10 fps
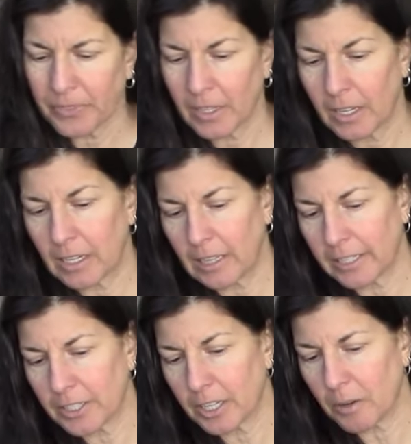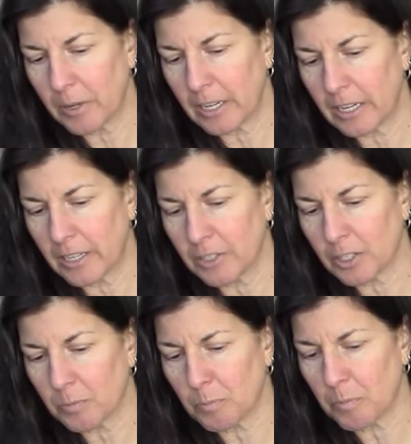And I like to go in and
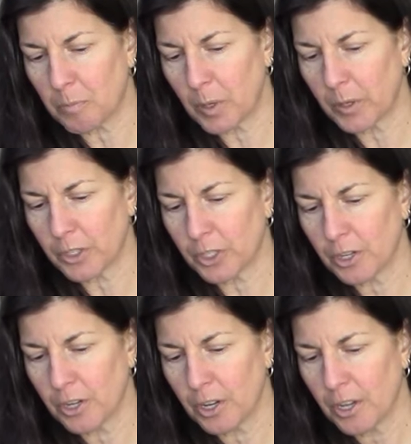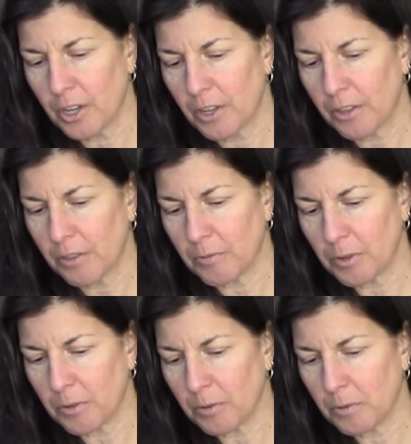just push
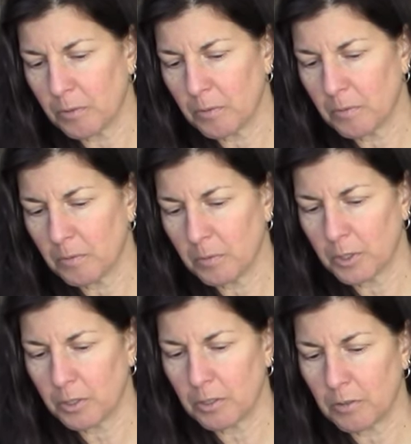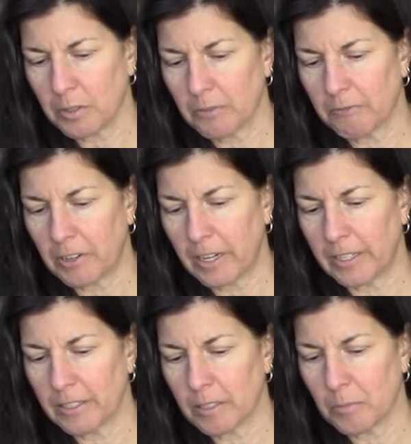through, which you can
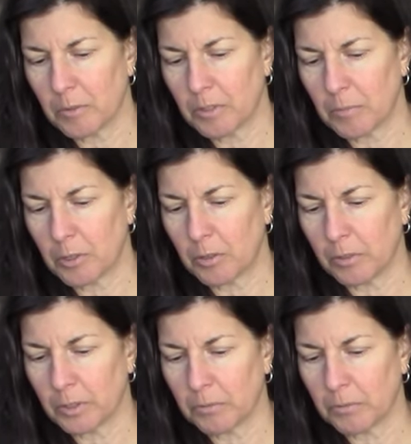find some, some of the holes are